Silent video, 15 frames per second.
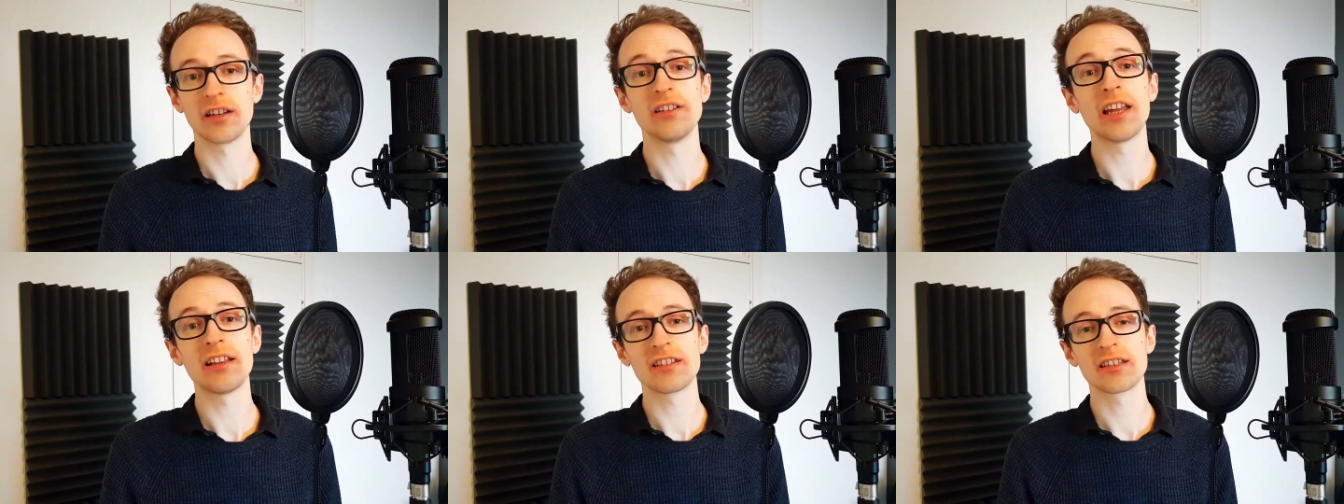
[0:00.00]

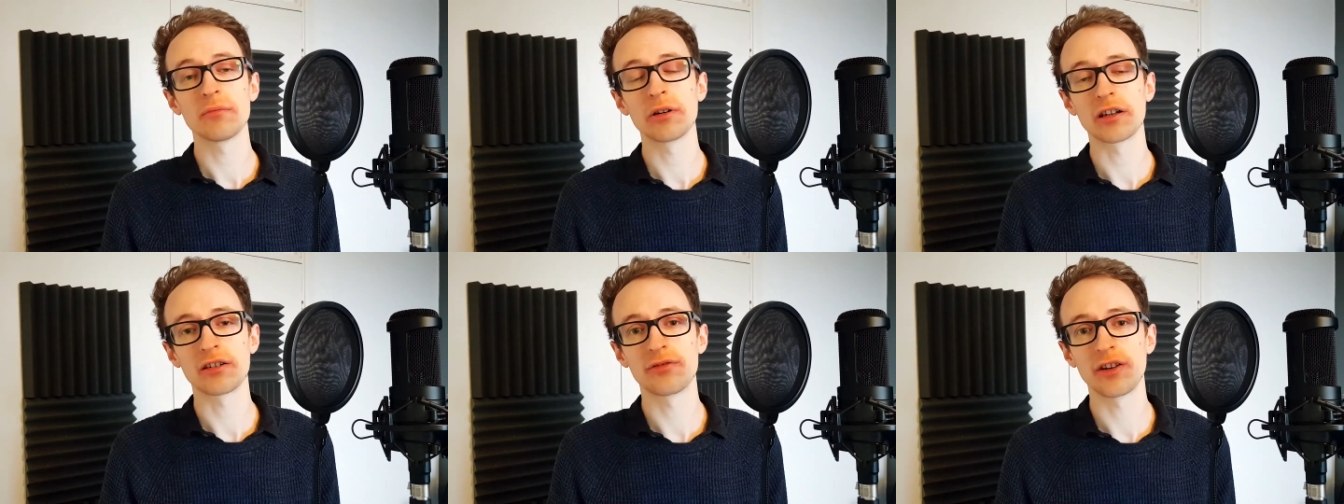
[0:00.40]
Condenser
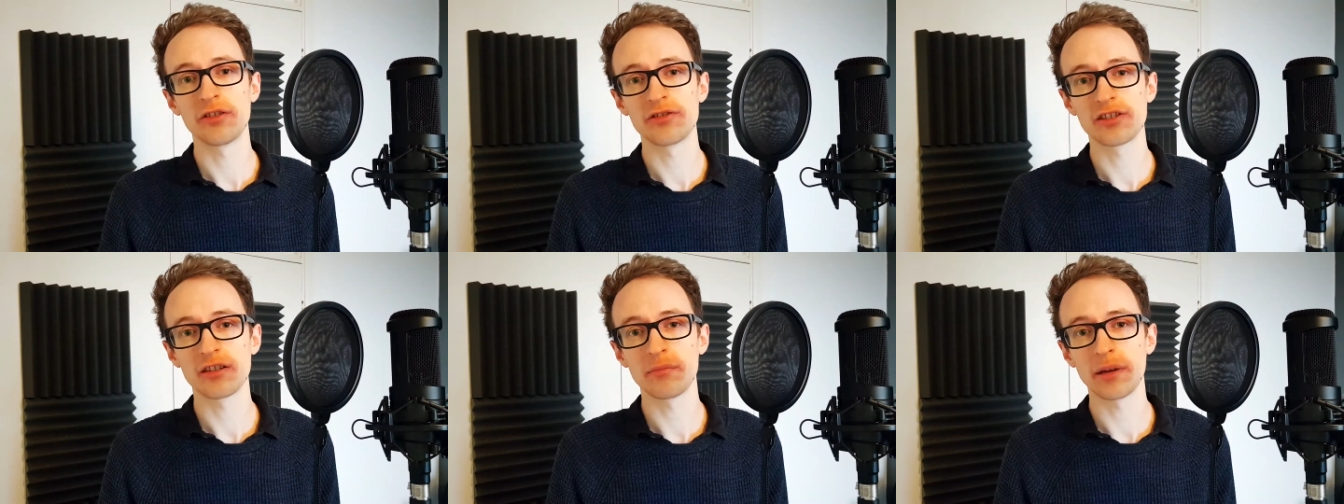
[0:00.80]

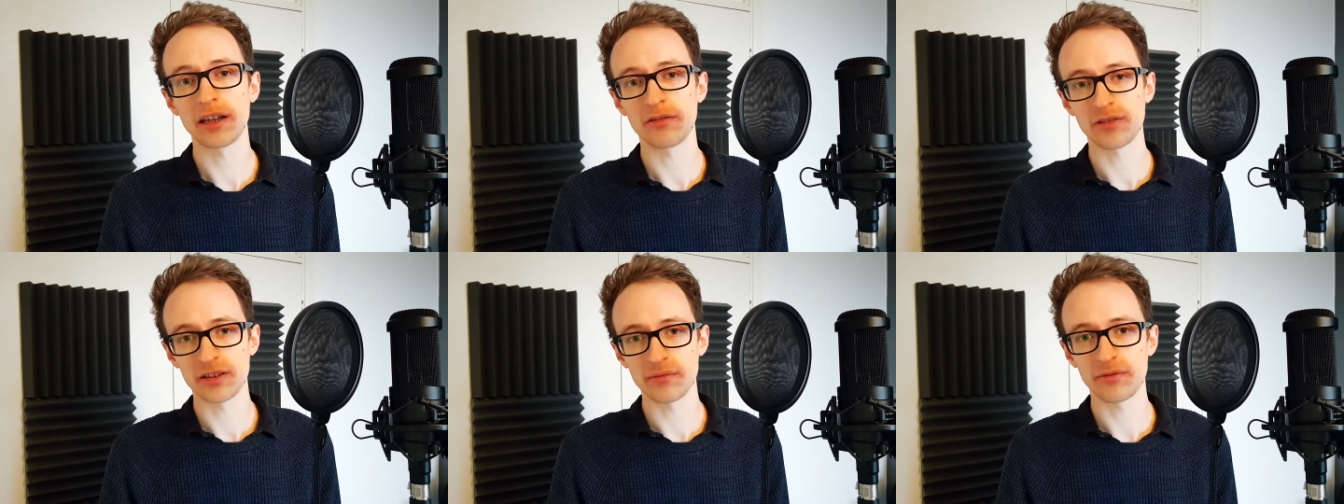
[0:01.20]
microphones can
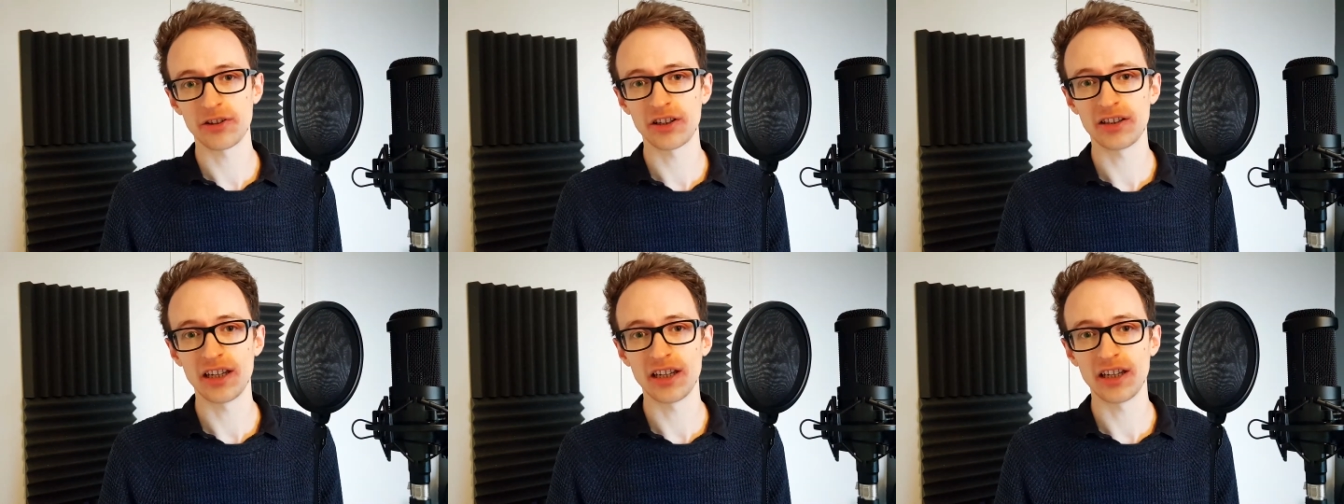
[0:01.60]
make for some very